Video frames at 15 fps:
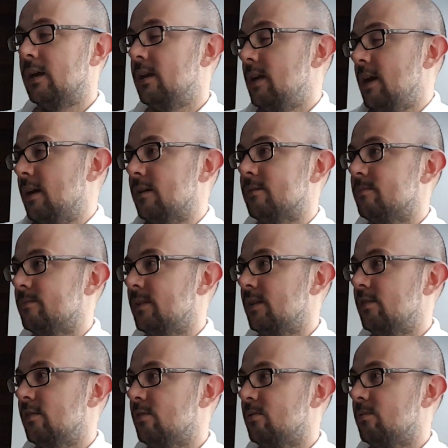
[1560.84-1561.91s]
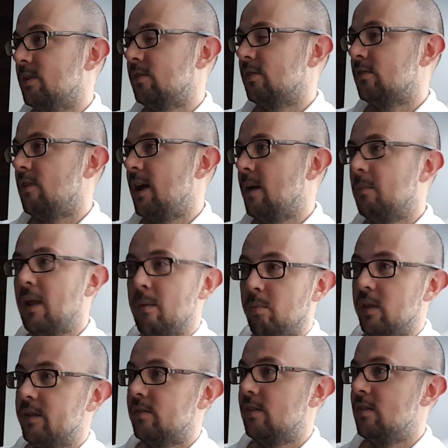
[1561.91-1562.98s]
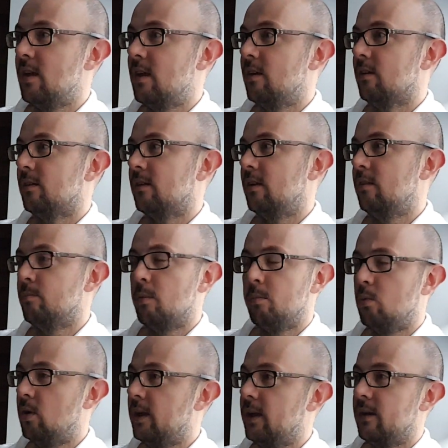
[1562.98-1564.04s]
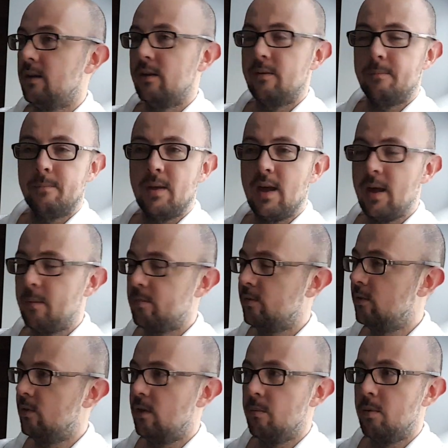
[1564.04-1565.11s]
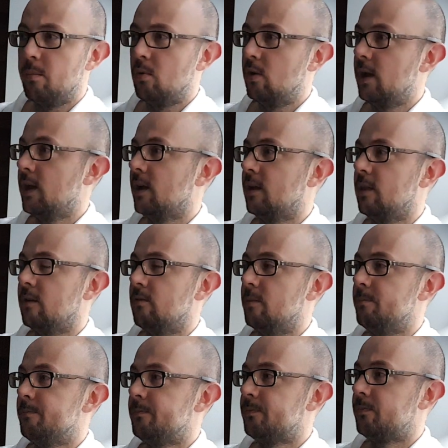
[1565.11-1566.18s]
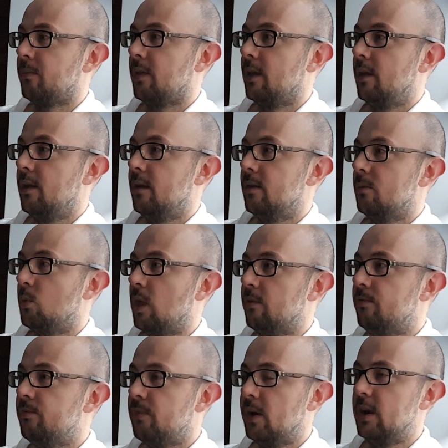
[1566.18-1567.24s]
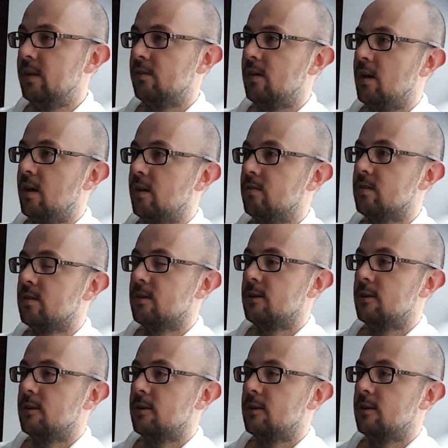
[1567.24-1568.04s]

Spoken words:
Yeah, it's just great. I'm glad Blitz is here. He's my boy. Absolutely my boy. I love him. One of the funniest guys.